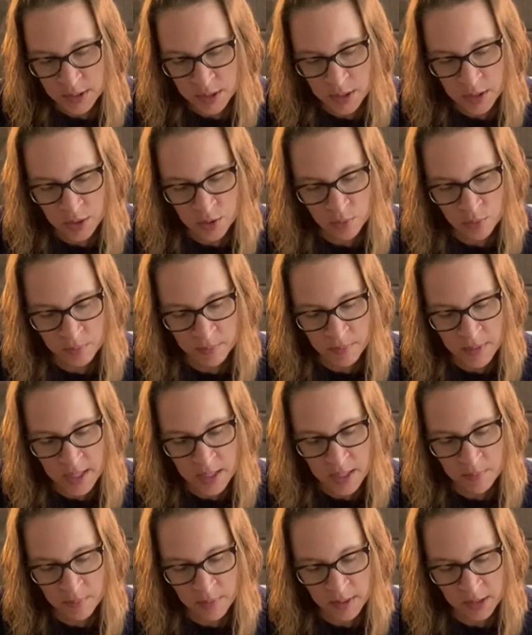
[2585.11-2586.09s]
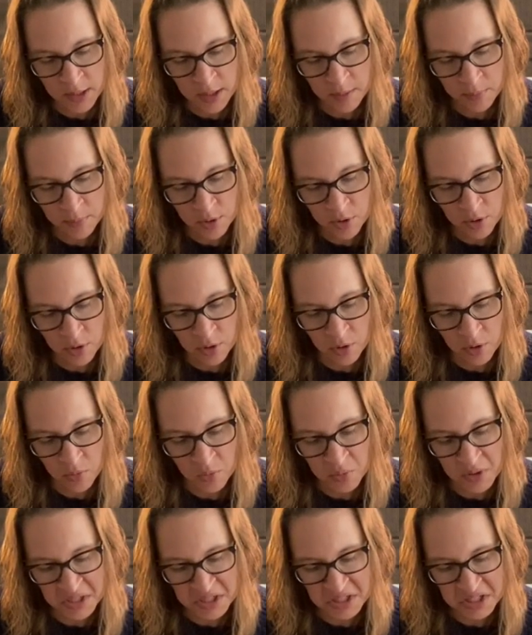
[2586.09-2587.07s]
It made my lip curl.
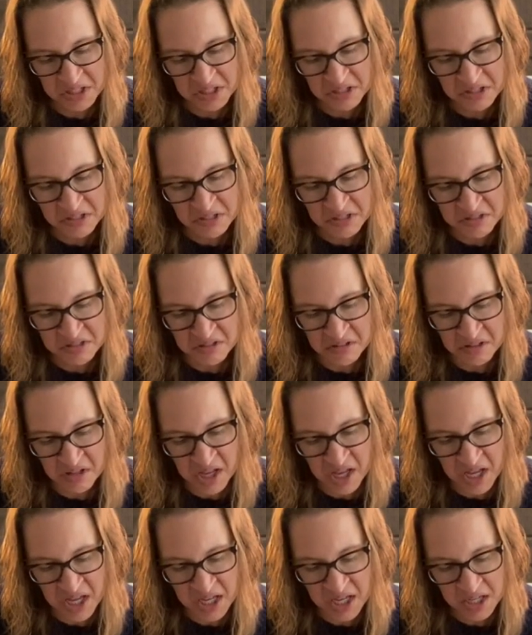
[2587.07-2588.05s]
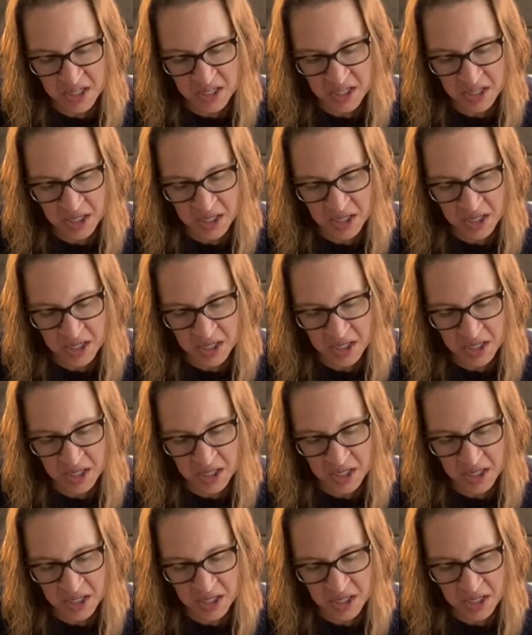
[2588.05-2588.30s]
"What is that?"